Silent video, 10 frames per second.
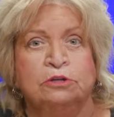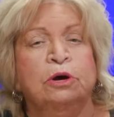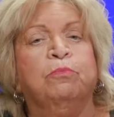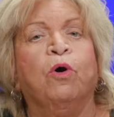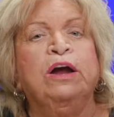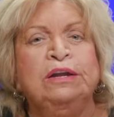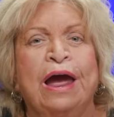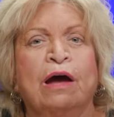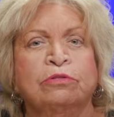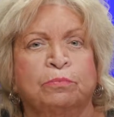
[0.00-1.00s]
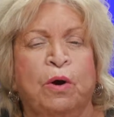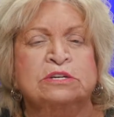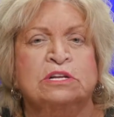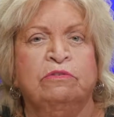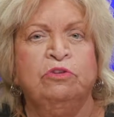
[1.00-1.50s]
to bring down the
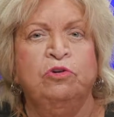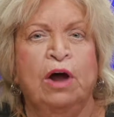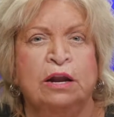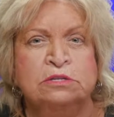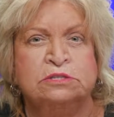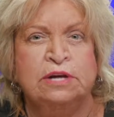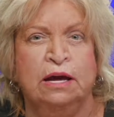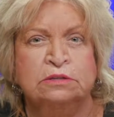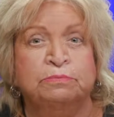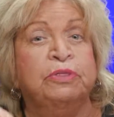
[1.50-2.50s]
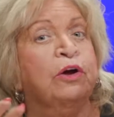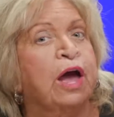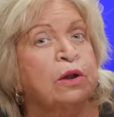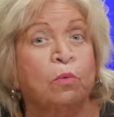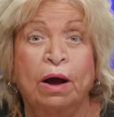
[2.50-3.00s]
President of the United States, but they're
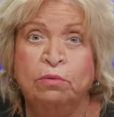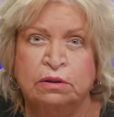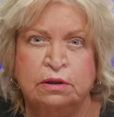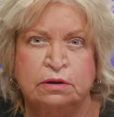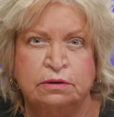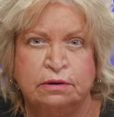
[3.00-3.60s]
getting away with it.